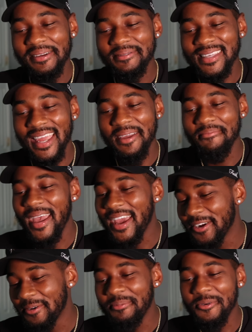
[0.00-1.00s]
saying? Made
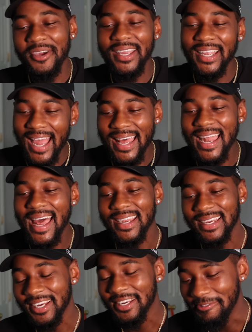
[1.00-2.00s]
her point and got out
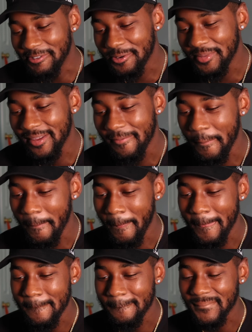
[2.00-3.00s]
of it. You feel me?
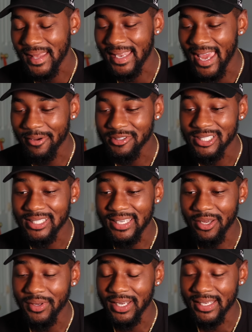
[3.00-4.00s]
I like what she
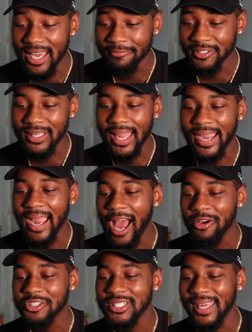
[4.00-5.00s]
did with it. Definitely like
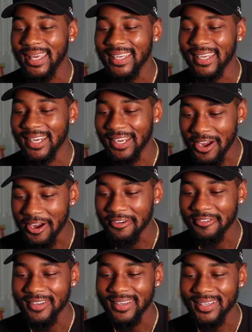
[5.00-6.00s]
how she ended it off.
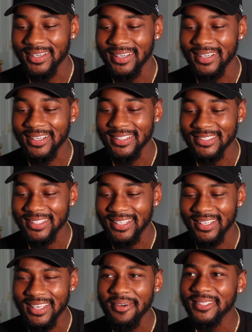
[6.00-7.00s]

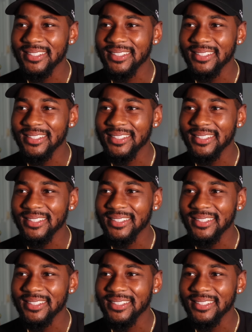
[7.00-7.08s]
Something